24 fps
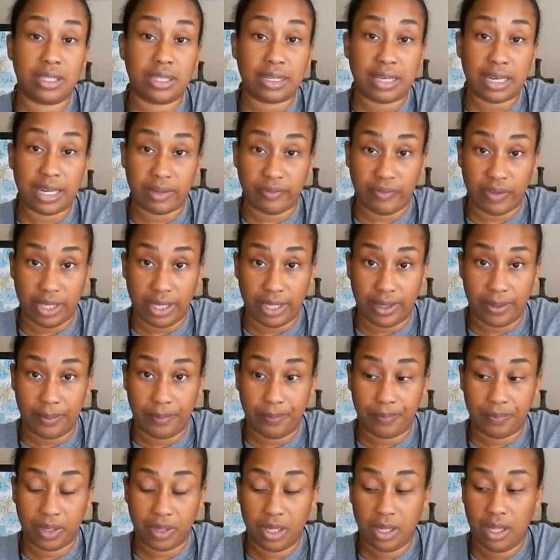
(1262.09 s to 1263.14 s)

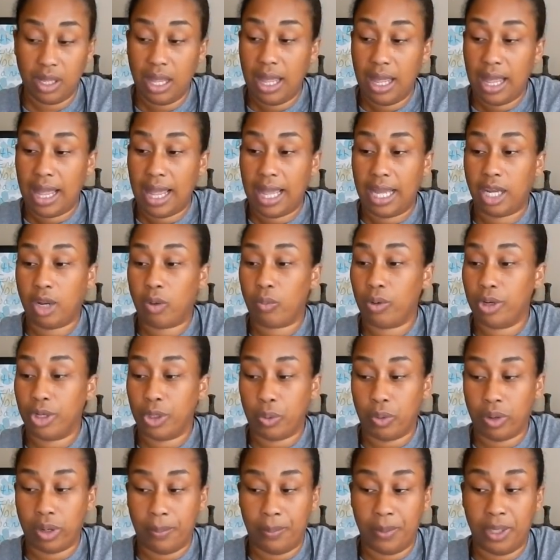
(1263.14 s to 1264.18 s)
Nivea, and then we're
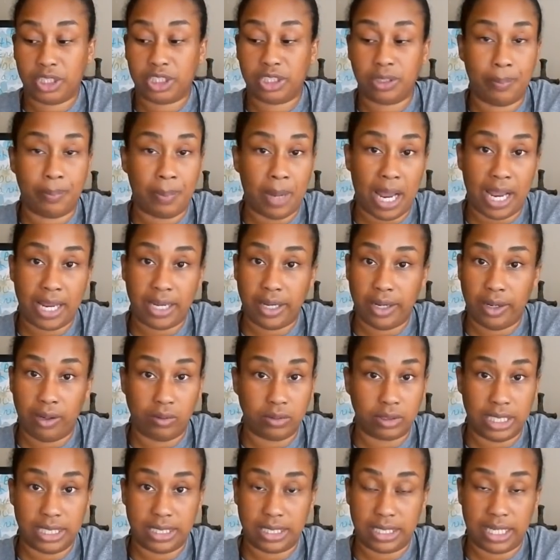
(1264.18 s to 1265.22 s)
doing a bunch of buy
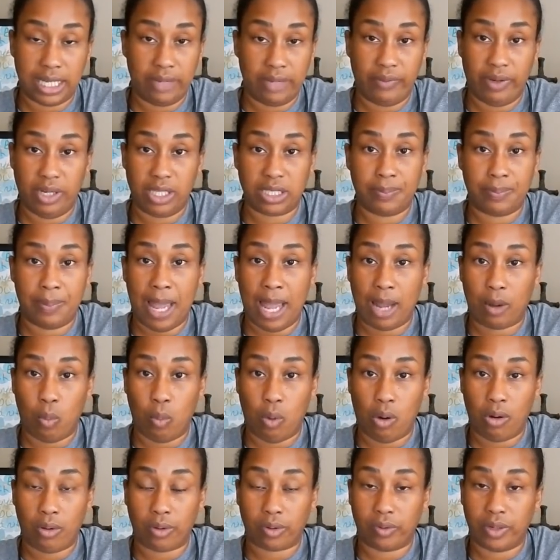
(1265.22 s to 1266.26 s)
deals that's giving us back
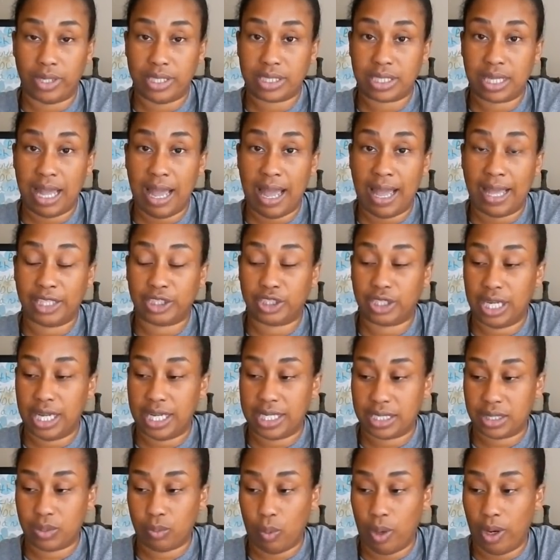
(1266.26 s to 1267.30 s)
Walgreens cash
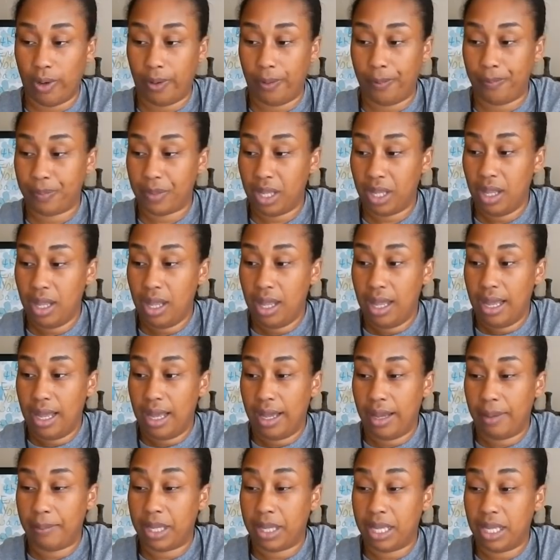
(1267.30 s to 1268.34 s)
as well.
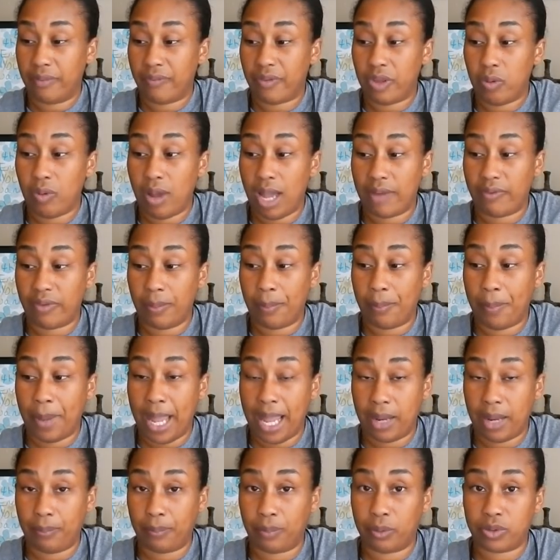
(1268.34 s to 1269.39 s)
If you have a
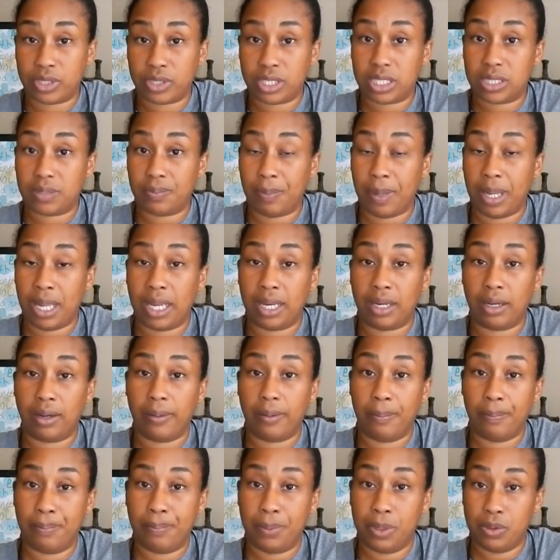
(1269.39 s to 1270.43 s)
paper
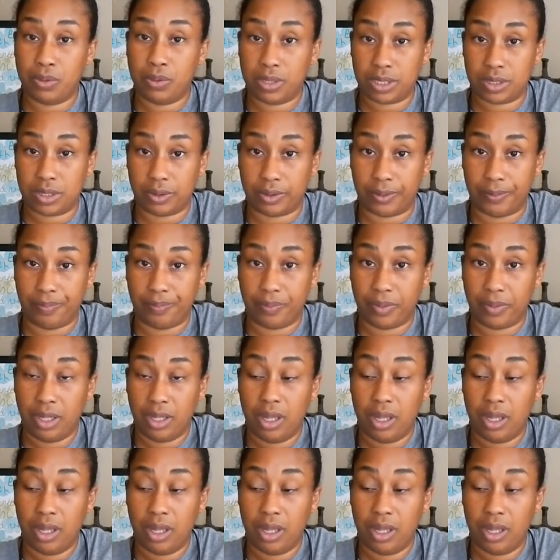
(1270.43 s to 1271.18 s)
spend booster,